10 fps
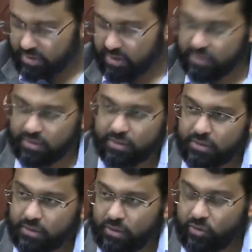these
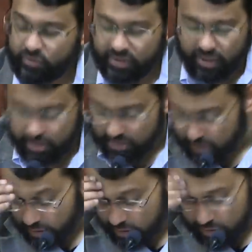
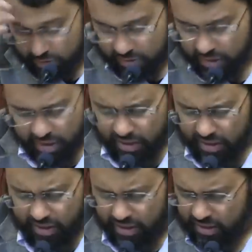overzealous youngsters,
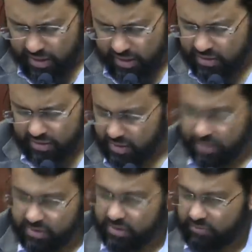he's in
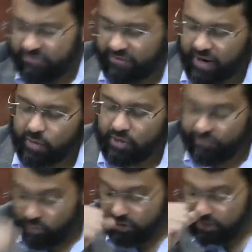his fiery
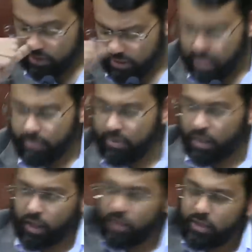voice, he said, Ibn
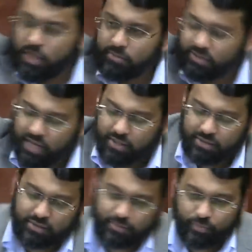al-Qayyim
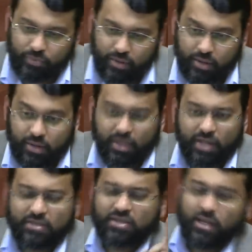says,
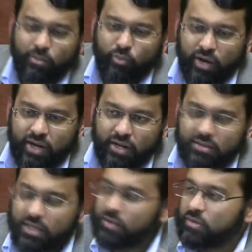that celebrating,
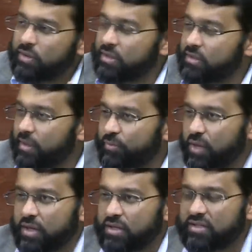no, what did he say?
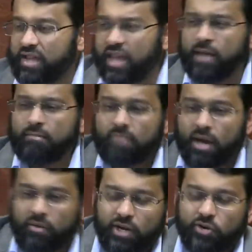Saying
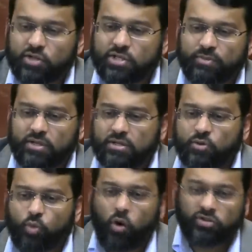Merry Christmas is
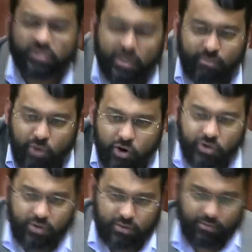worse than murder.